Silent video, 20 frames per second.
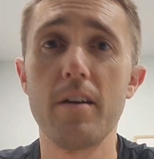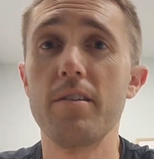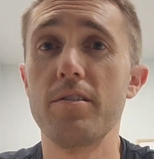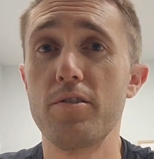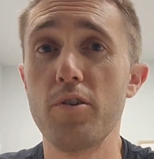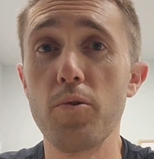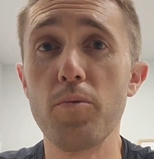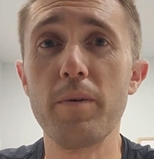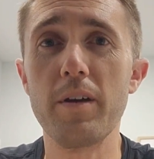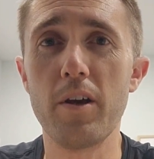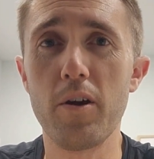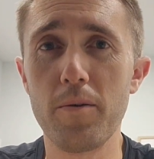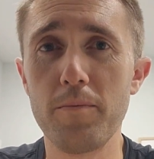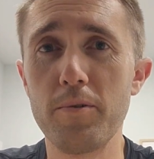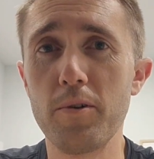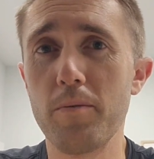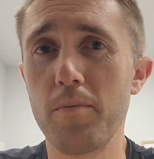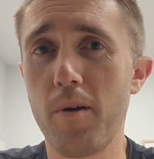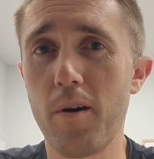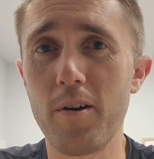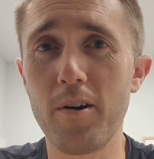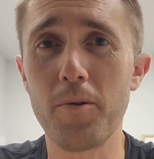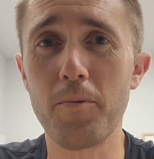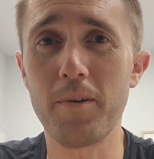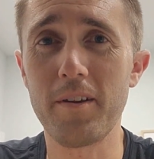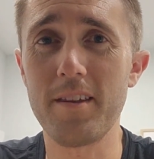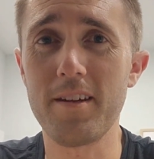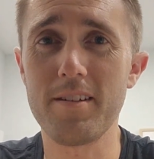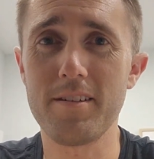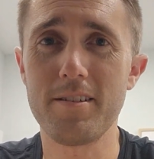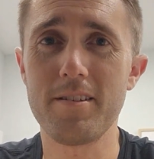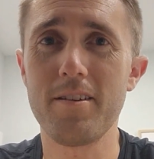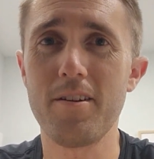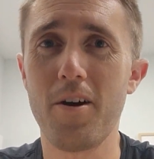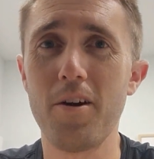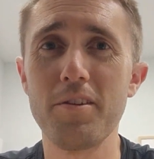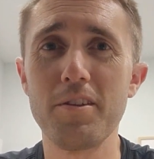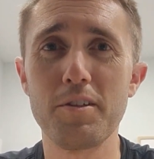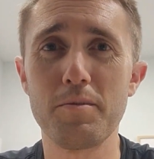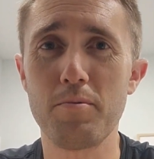So we hope you'll partner with us
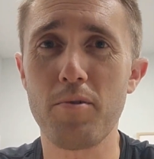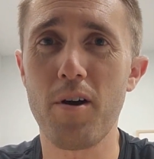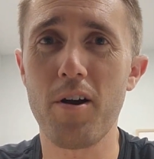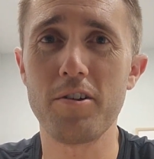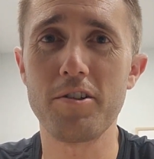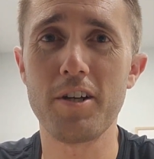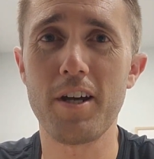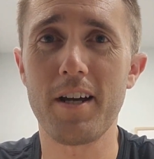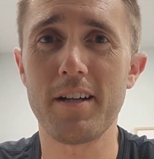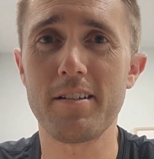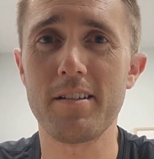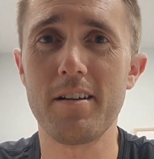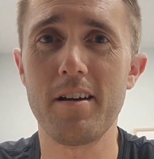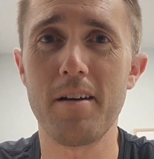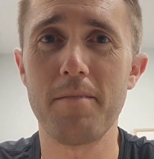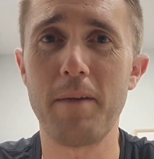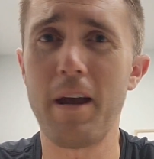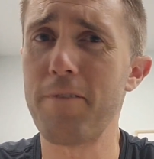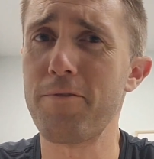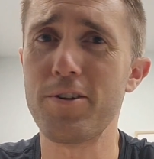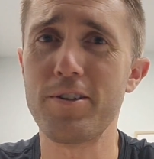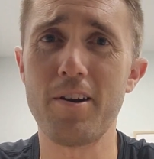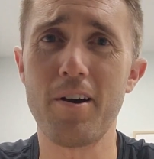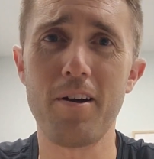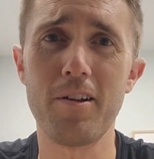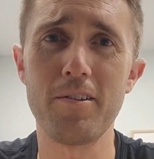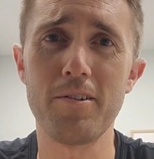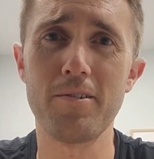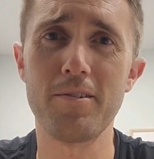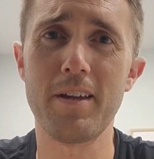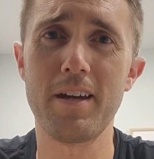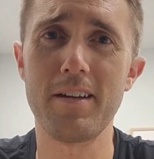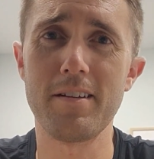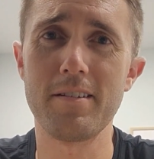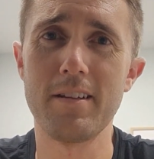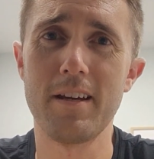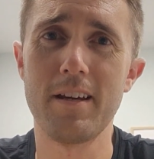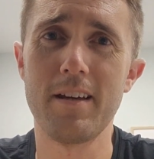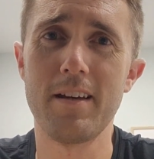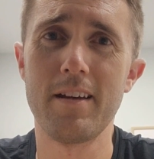on this project. Every dollar that
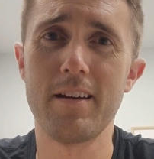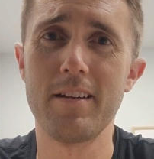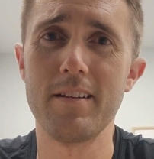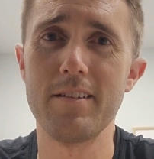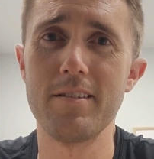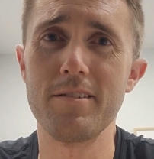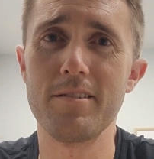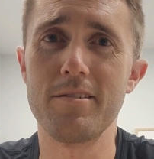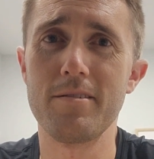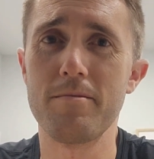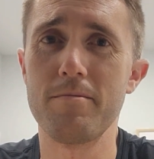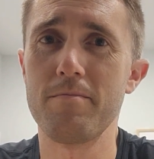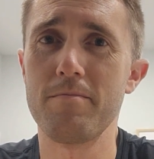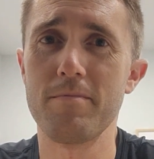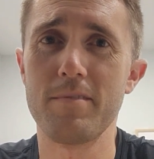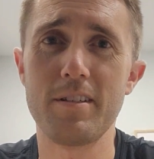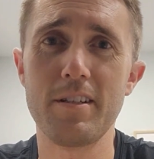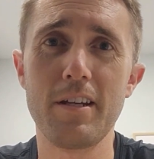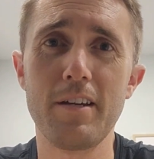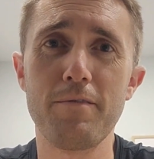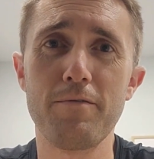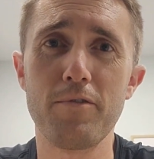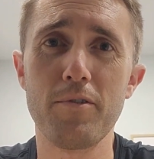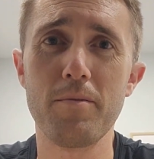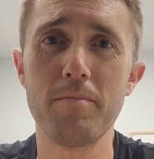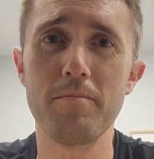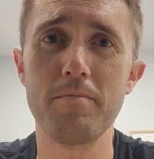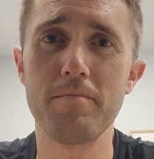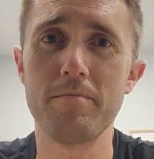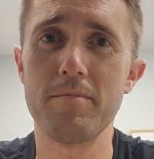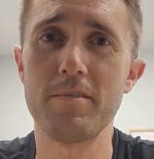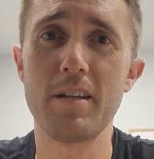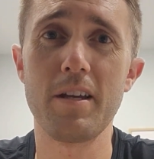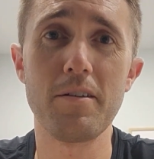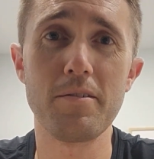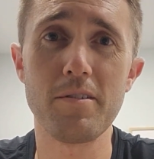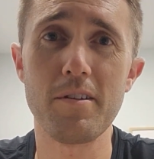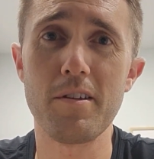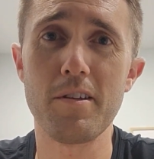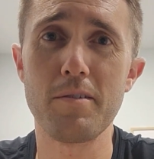is seen from
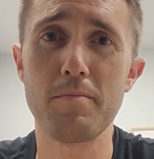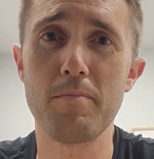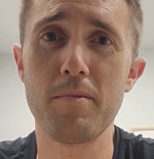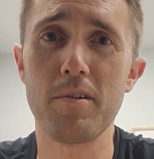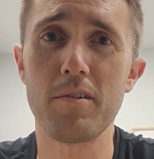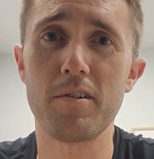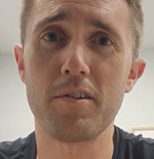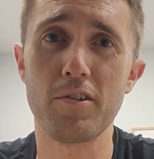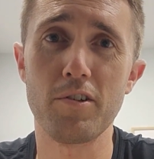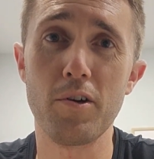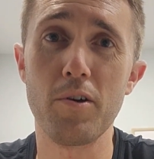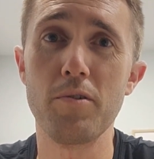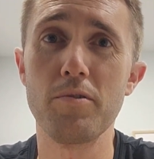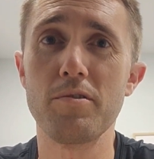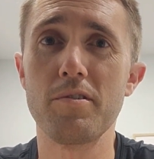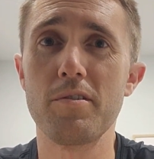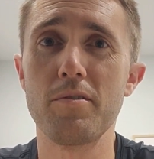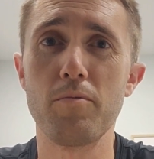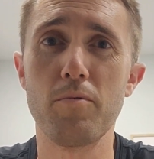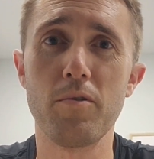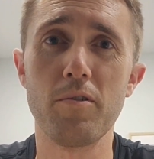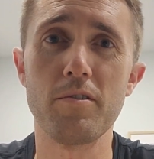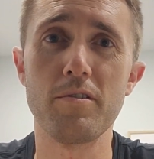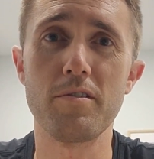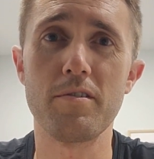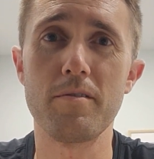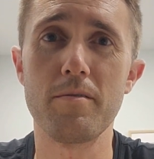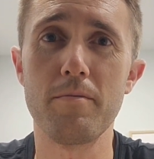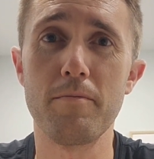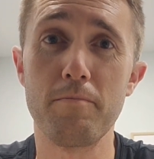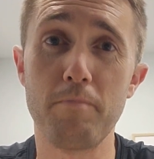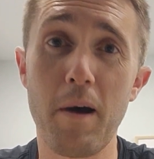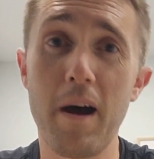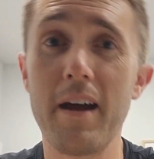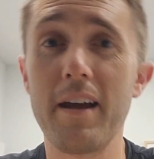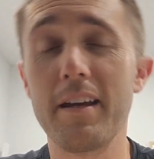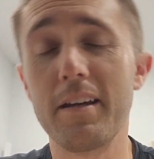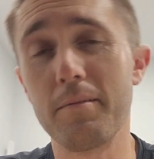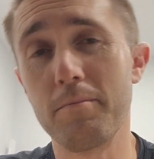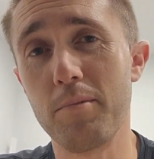sales of this book goes towards
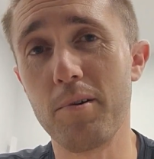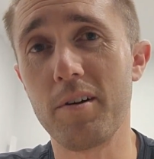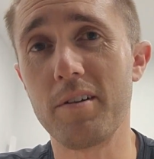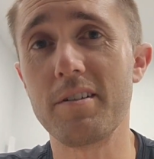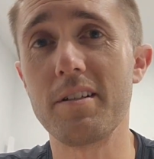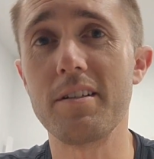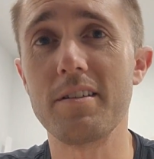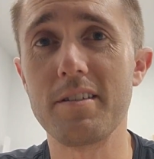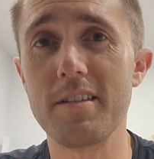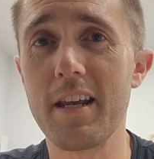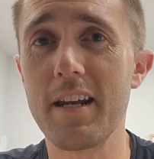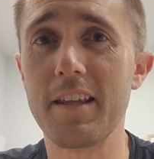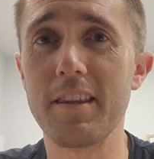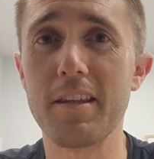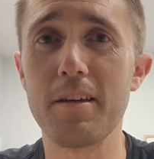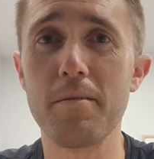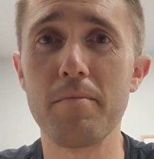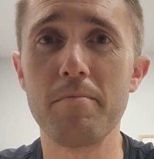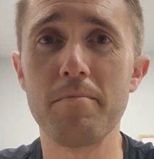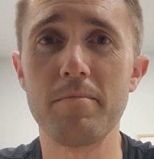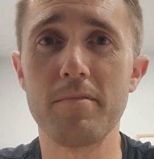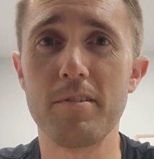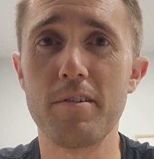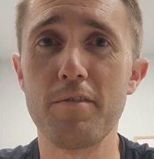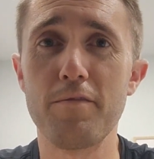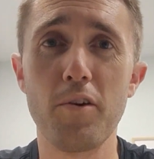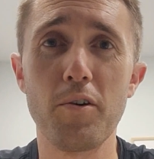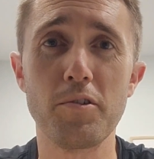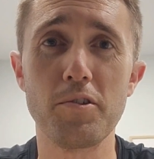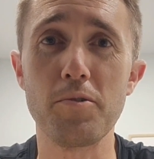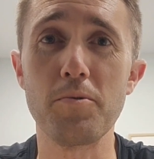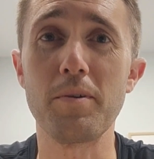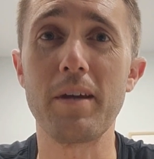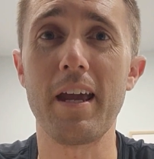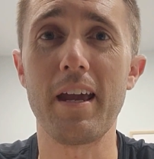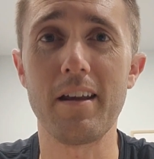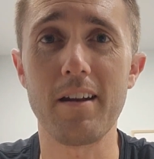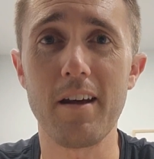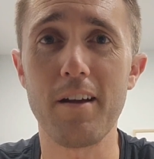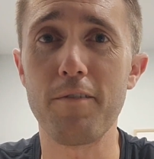buying books and sending them to folks who
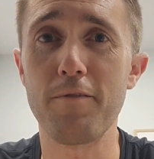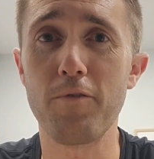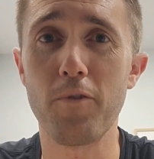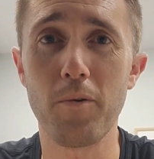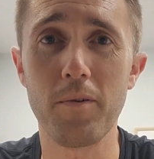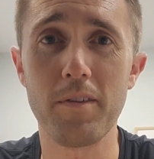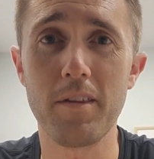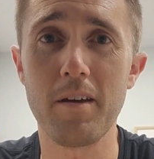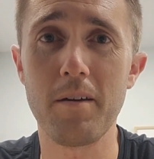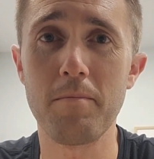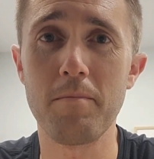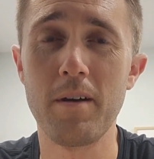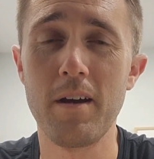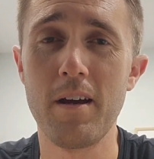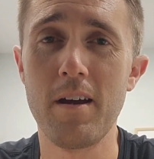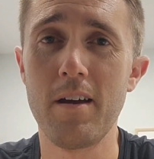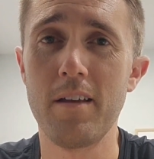cannot afford them.